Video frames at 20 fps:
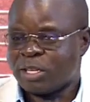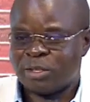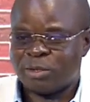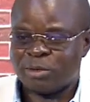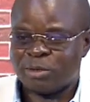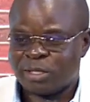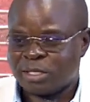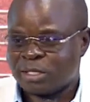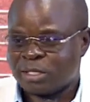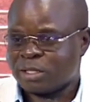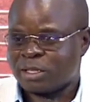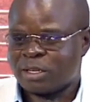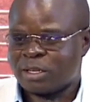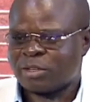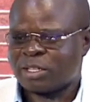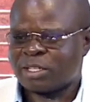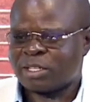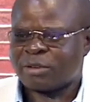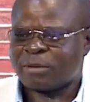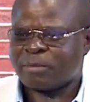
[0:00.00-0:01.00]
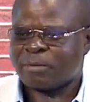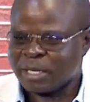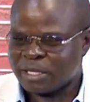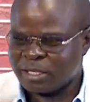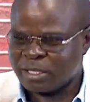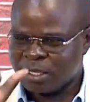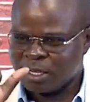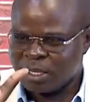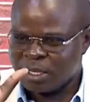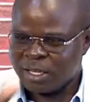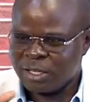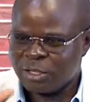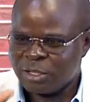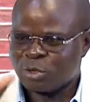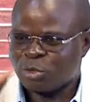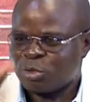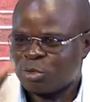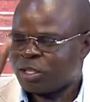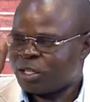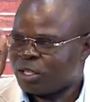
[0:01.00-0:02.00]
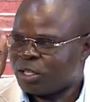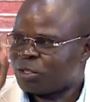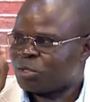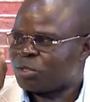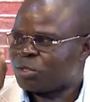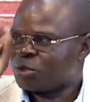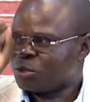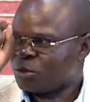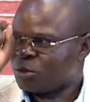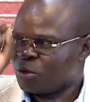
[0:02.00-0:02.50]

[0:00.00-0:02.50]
USA, and whatever, but the issue is